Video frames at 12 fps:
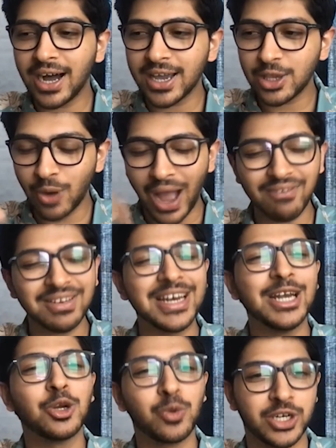you have an
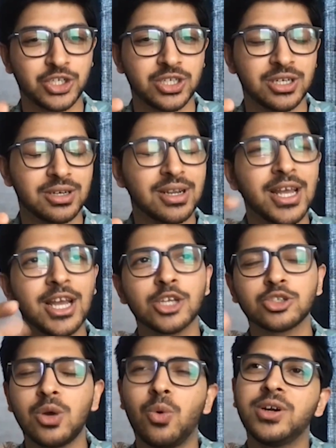intuition.
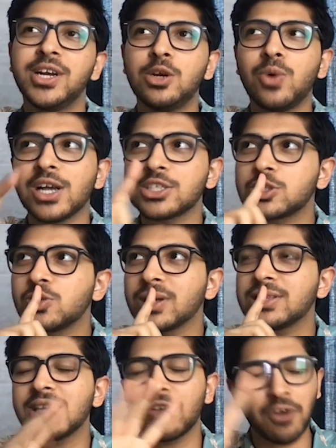So I wanted to ask you, I
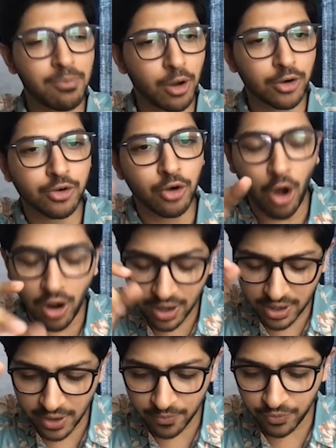think if I'm not
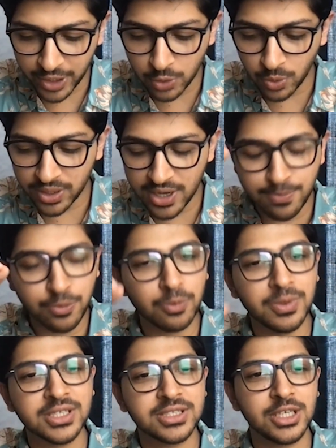wrong, when you were in
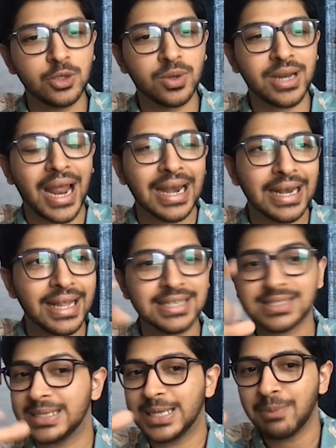Publici, you were handling
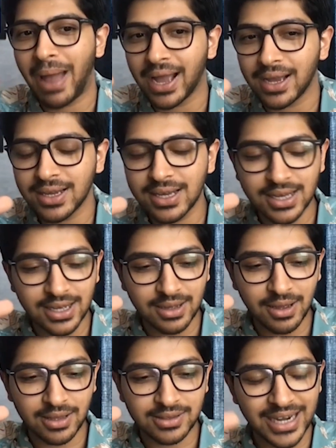Citibank.
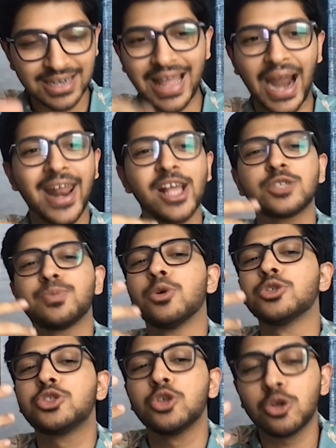Did that
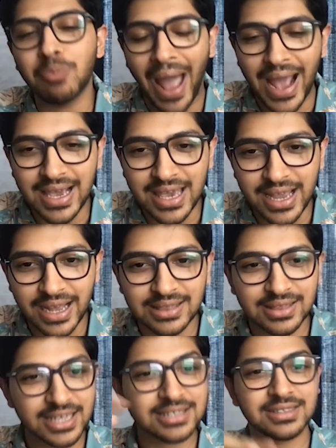expose you to banking and
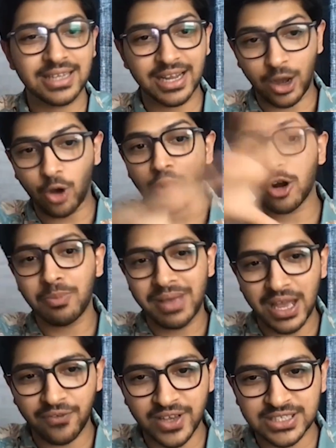this, or
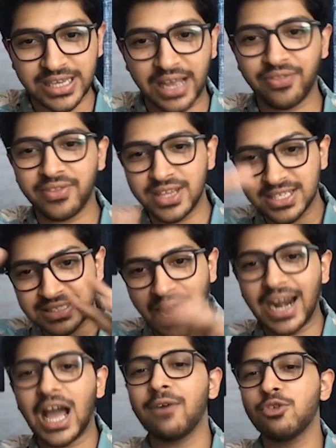BFSI, and is
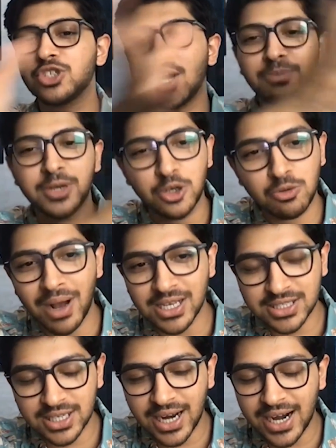that how you jumped into
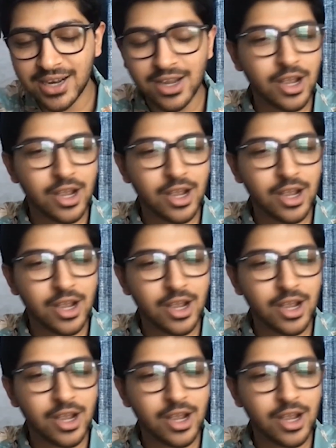MasterCard?